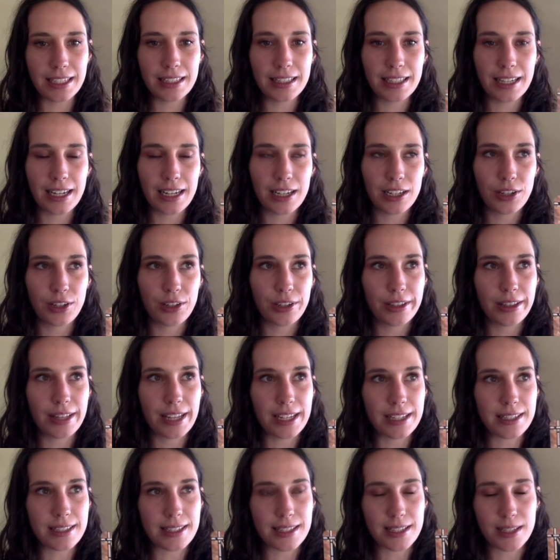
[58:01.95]
that
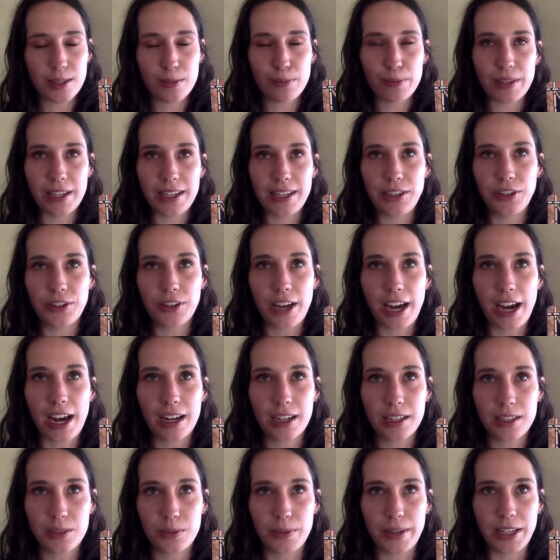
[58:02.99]
there's this split in your
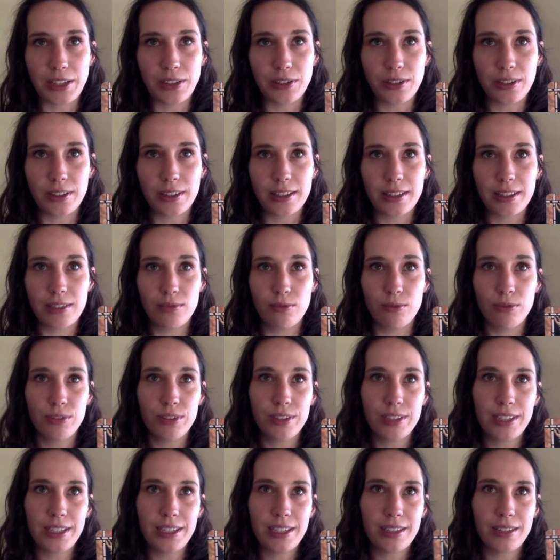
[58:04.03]
character where you're
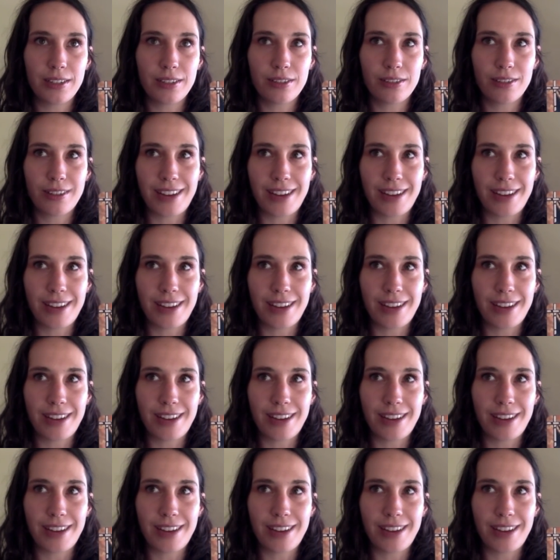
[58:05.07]
really,